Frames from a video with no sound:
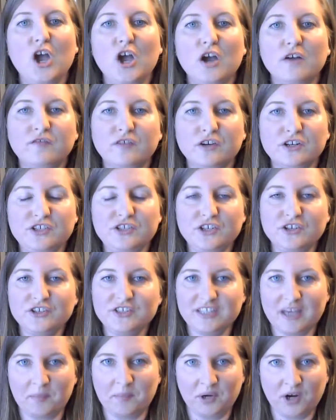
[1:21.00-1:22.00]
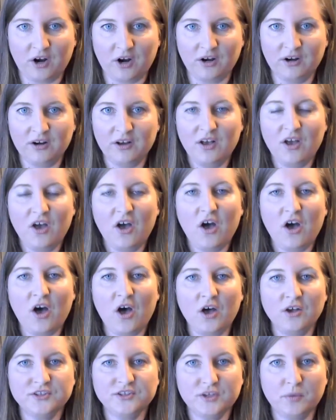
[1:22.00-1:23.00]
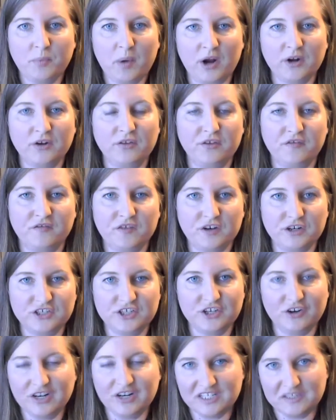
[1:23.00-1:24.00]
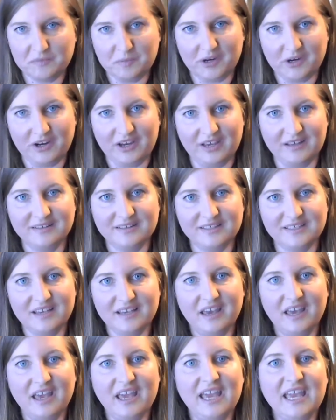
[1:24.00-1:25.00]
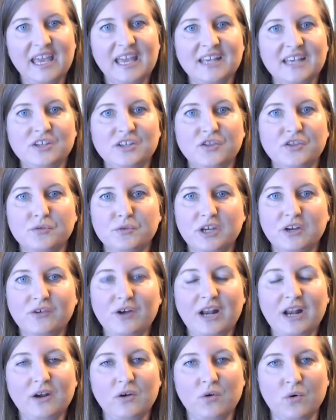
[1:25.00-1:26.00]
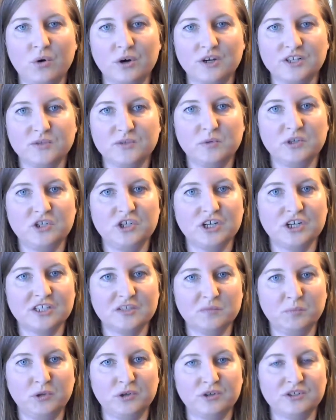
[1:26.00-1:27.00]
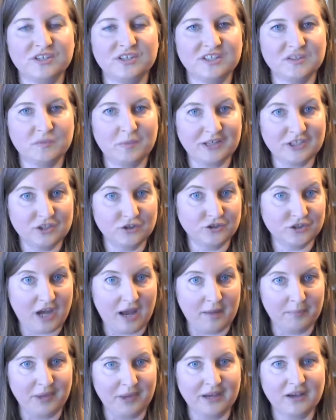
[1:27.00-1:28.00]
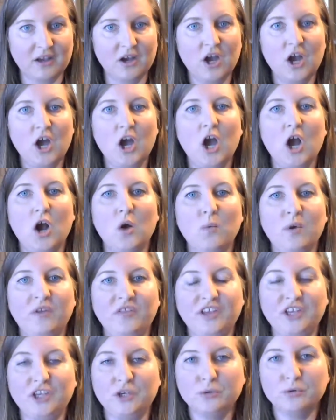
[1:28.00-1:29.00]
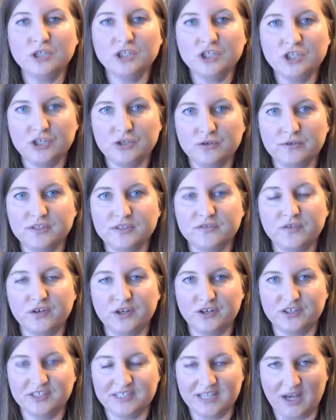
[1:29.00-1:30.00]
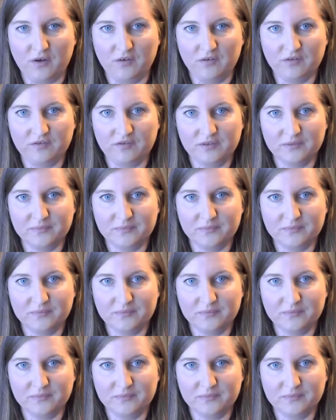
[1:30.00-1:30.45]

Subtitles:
First Year Seminar, also part of the first year experience, is a 3-credit course which explores a special topic, one that you can choose for yourself.